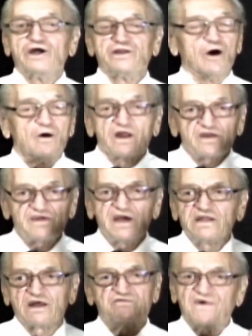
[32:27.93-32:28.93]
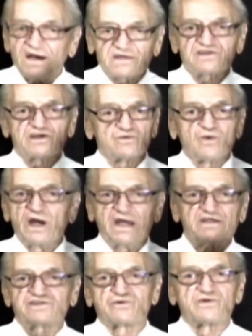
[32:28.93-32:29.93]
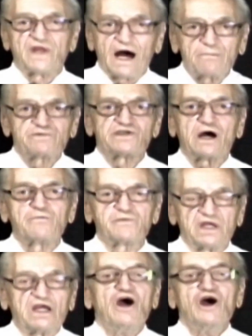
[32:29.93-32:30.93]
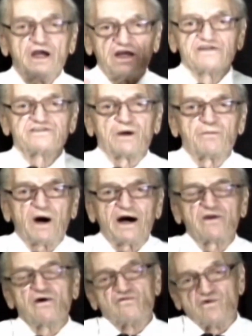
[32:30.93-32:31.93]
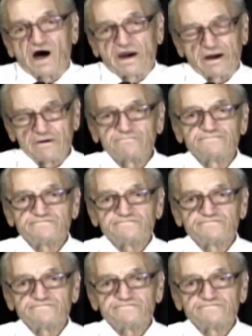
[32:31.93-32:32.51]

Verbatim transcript: The only thing, the fastest way is to dump something is the body of water.